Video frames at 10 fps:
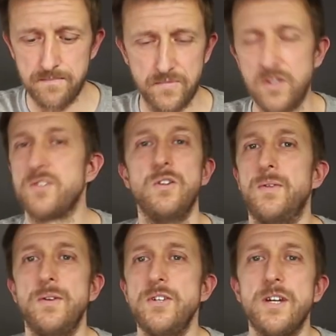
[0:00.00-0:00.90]
There's
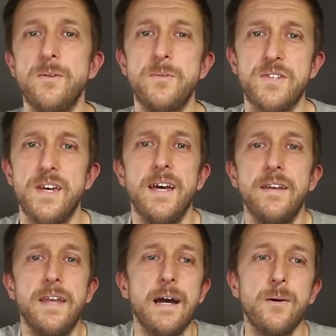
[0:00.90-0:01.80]
nothing new to
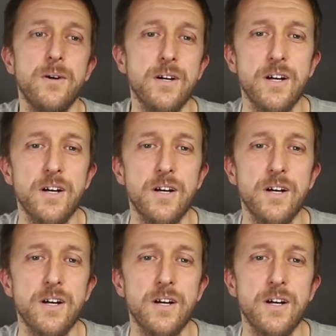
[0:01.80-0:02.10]
hear now.